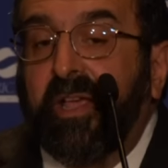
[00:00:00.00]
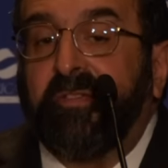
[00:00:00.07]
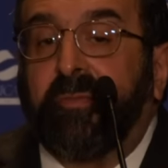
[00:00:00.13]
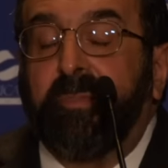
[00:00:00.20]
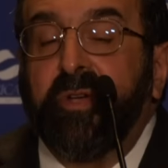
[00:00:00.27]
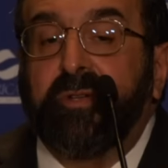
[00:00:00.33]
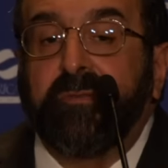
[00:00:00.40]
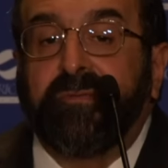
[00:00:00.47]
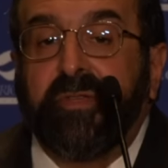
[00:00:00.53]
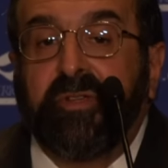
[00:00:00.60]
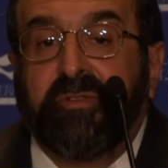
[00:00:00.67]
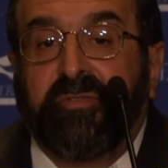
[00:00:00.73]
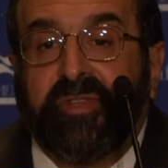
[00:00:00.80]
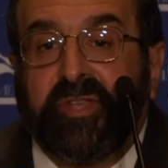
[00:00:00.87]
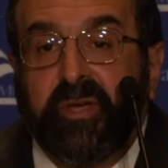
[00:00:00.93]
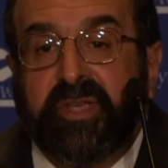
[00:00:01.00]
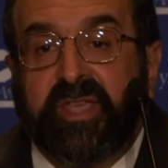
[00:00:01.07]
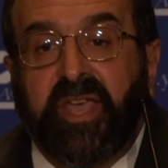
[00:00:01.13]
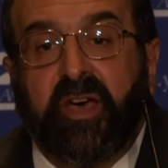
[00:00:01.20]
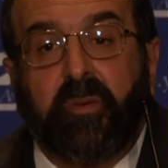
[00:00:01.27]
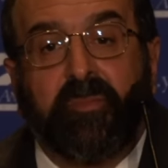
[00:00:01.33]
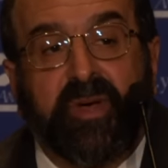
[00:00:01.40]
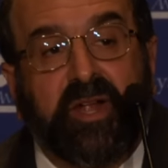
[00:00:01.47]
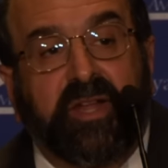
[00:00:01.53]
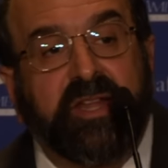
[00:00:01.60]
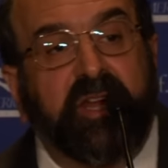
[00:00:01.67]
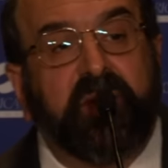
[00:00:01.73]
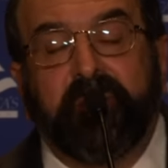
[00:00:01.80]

I spoke a few years ago at Cal Poly.